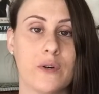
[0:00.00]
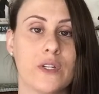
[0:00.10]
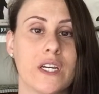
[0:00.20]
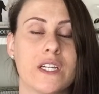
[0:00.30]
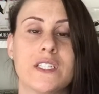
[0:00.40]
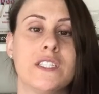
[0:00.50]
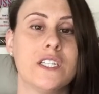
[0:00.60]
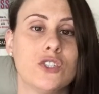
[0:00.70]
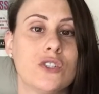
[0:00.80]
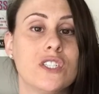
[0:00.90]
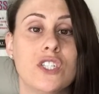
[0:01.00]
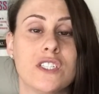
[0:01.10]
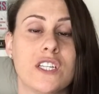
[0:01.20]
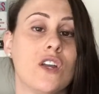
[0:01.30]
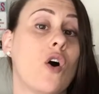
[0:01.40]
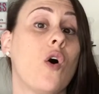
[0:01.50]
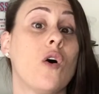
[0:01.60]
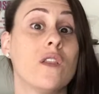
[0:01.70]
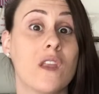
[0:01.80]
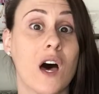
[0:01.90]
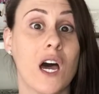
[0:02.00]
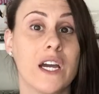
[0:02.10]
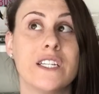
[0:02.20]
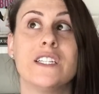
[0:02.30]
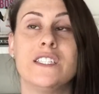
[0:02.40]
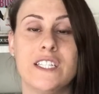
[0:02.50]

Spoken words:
building is essentially just an online